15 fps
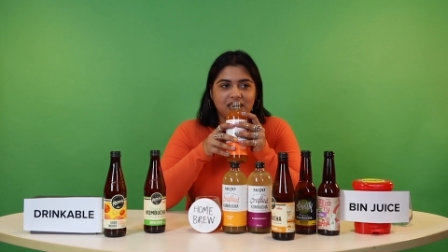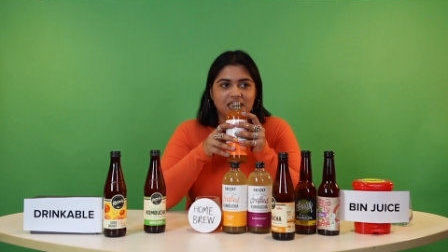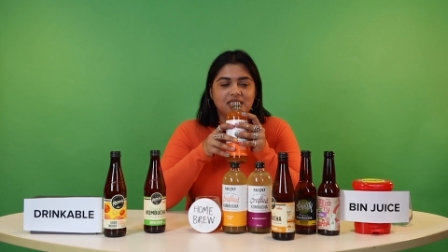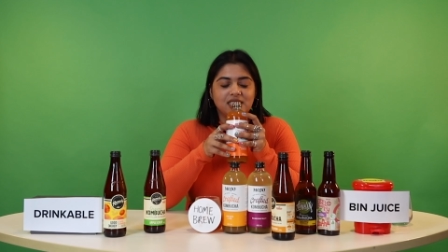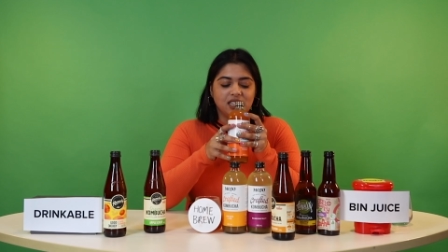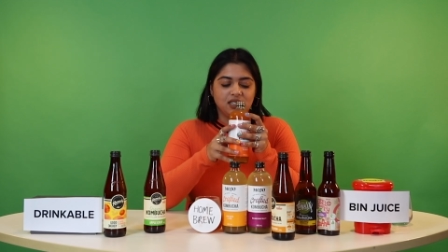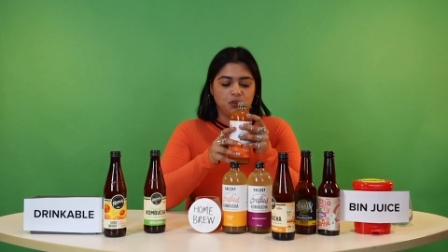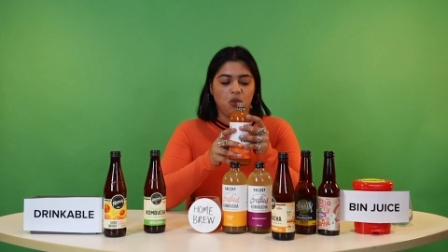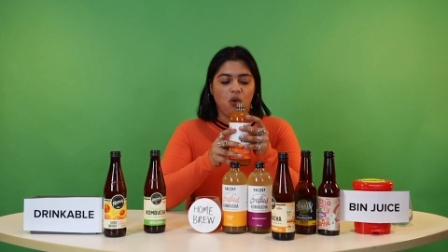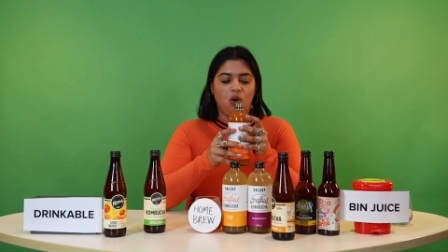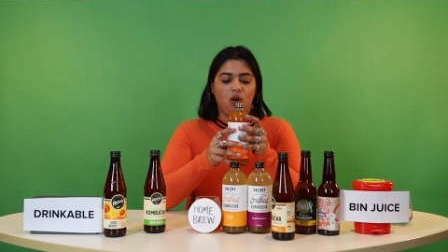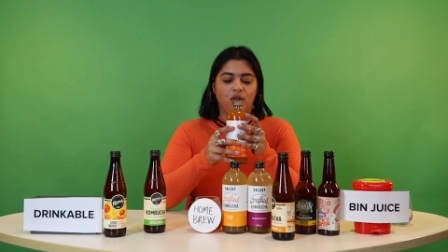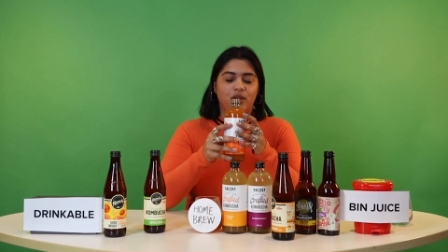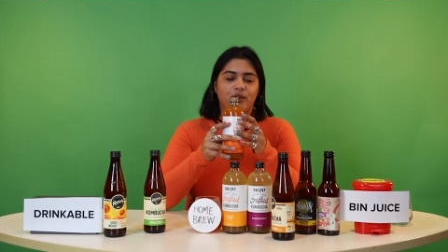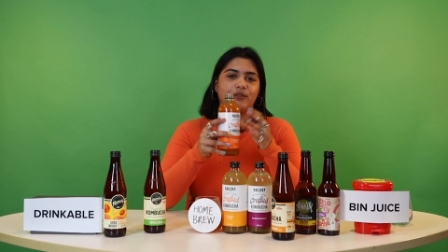This is
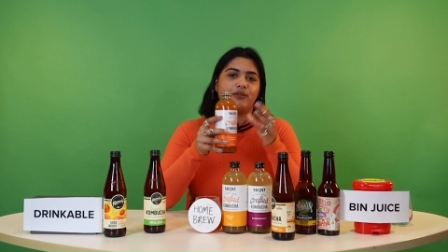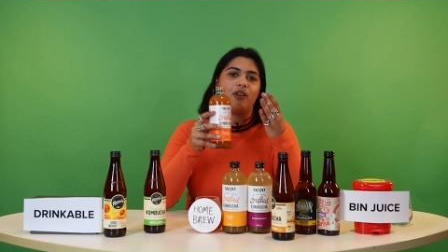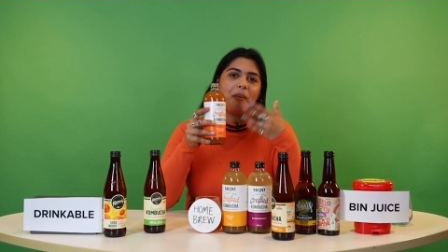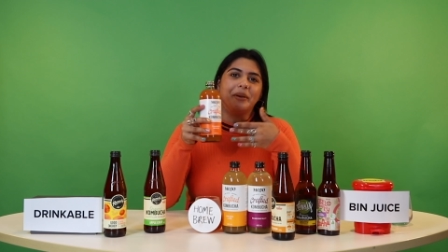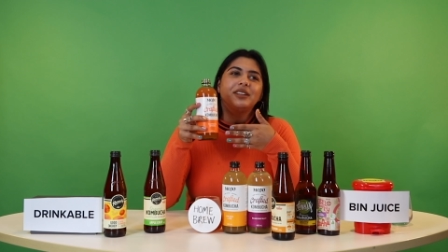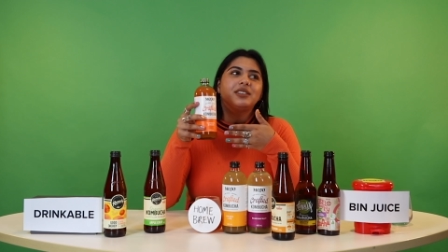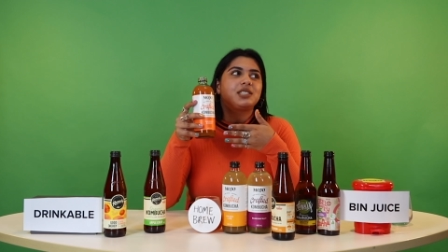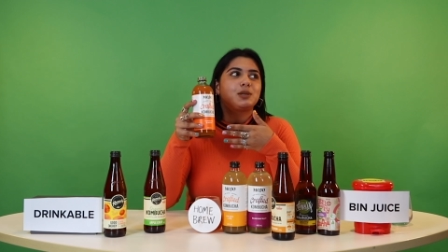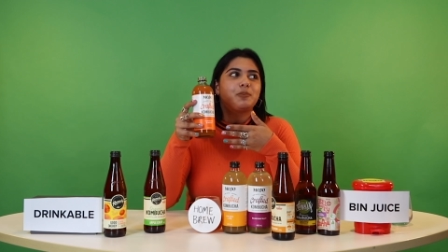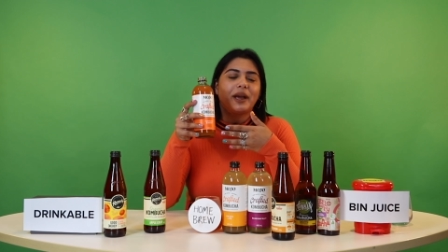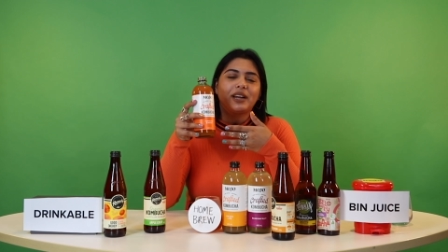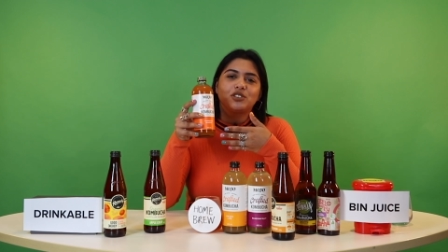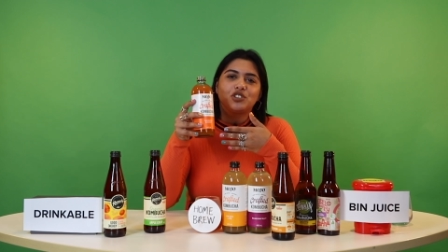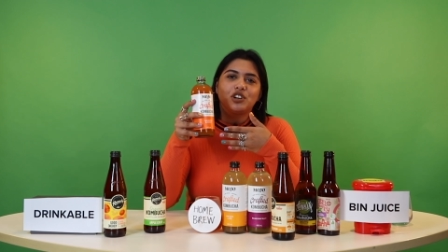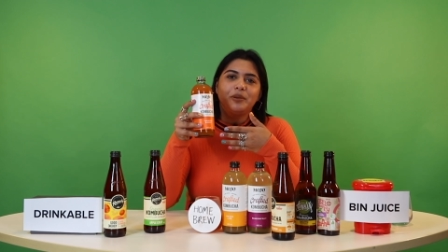more on the vomit
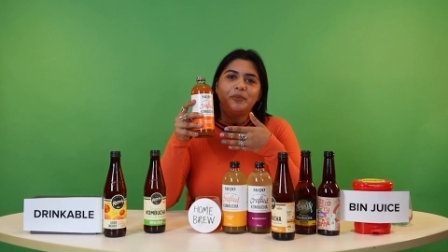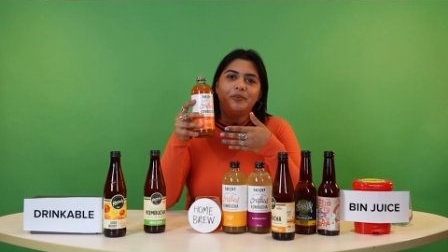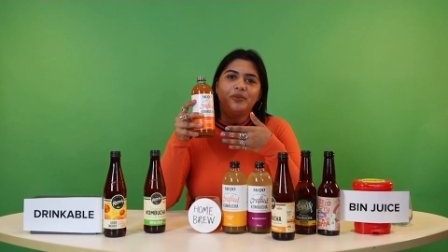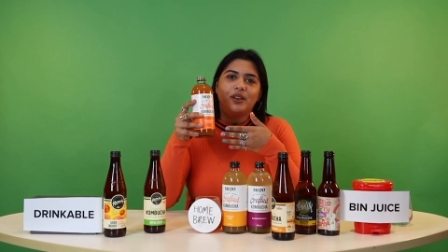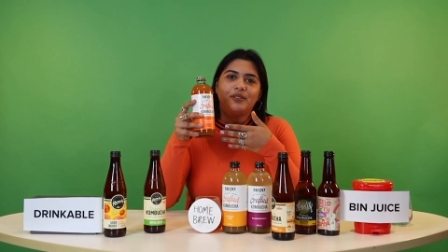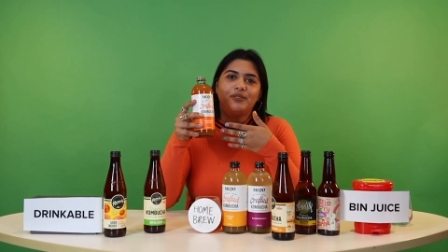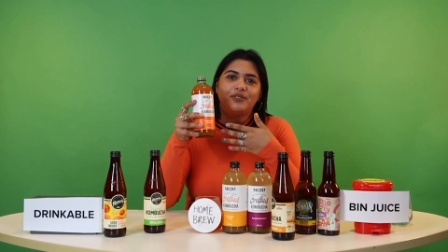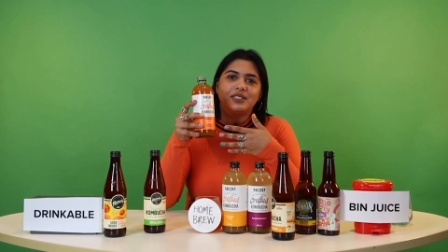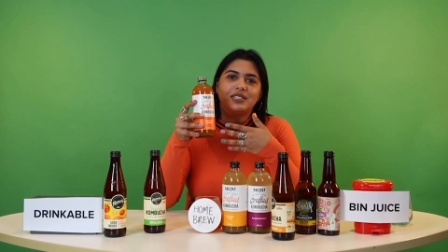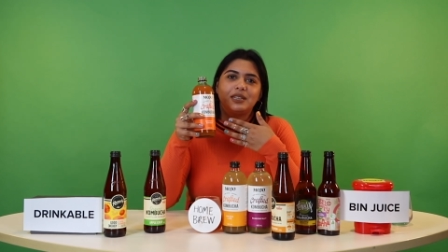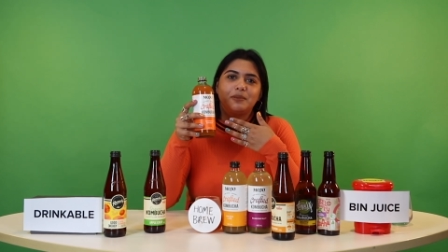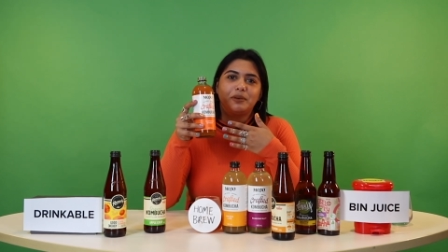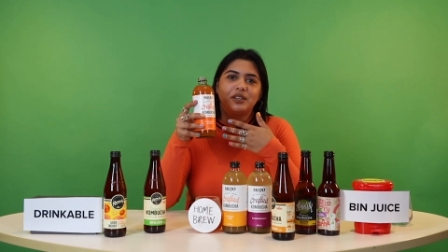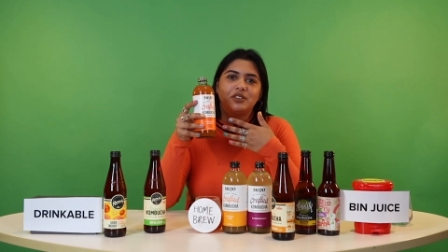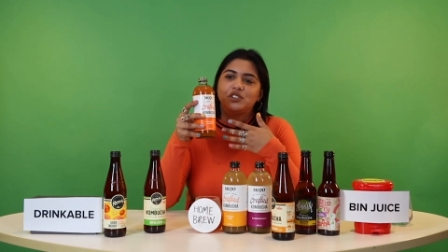spectrum of
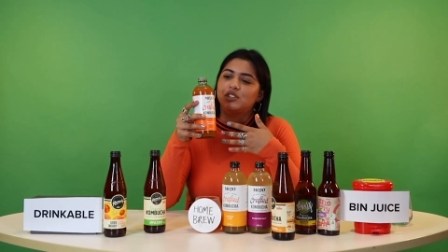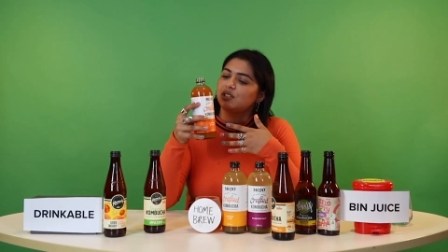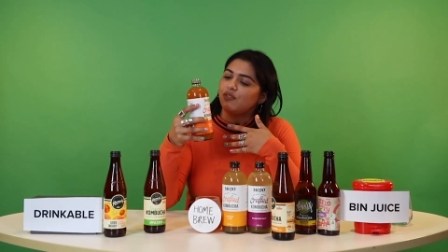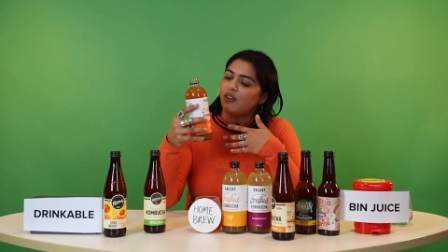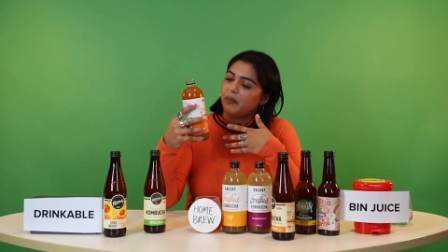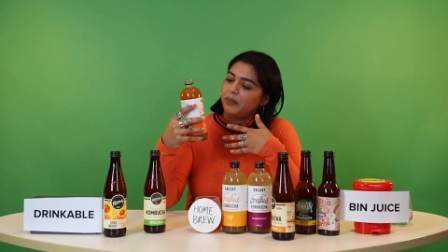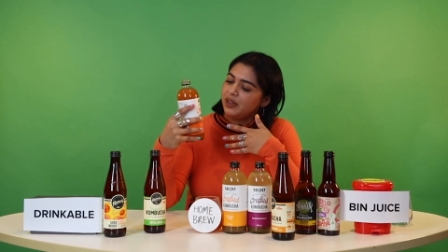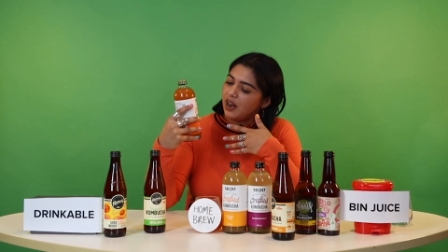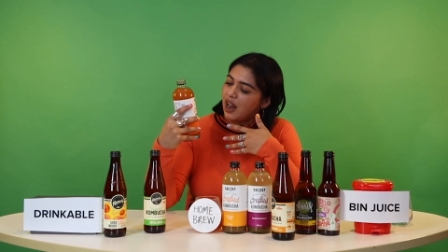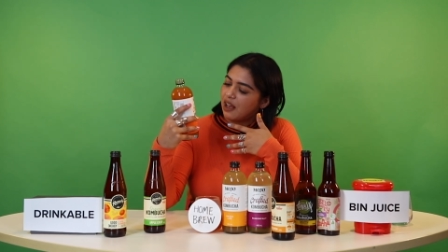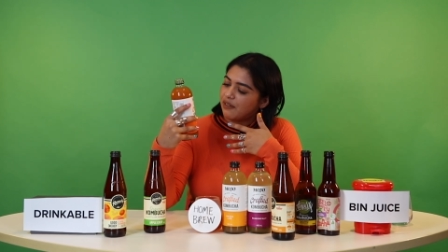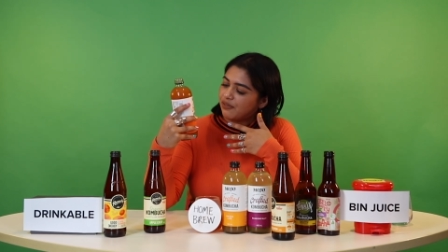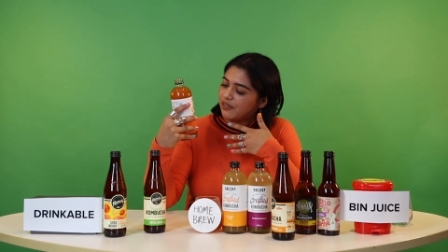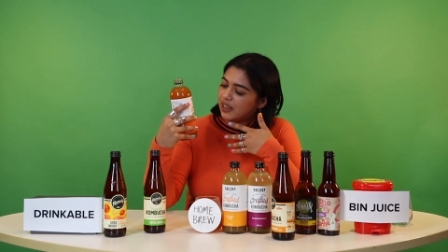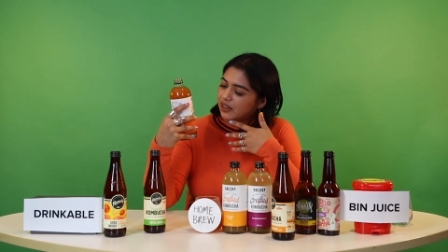fizzy bin juice vomit,
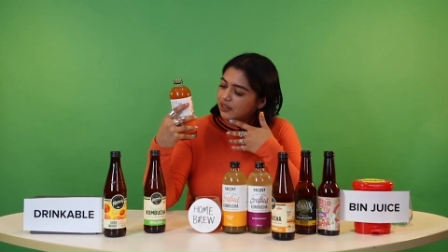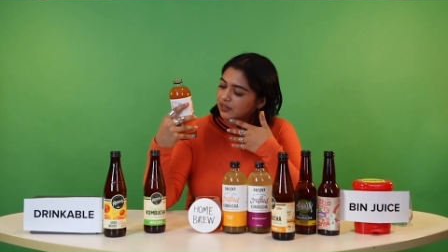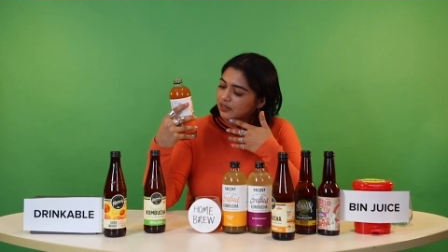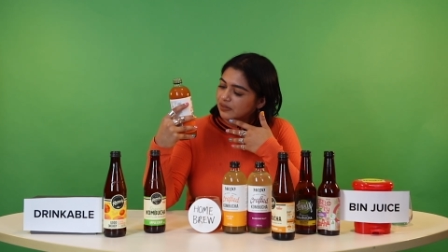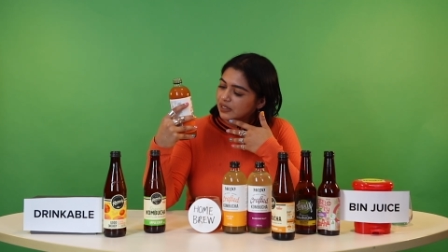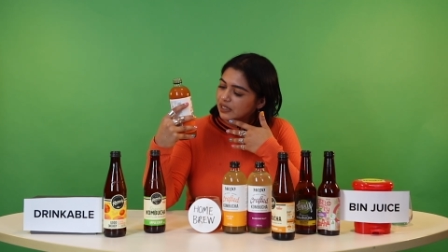I feel.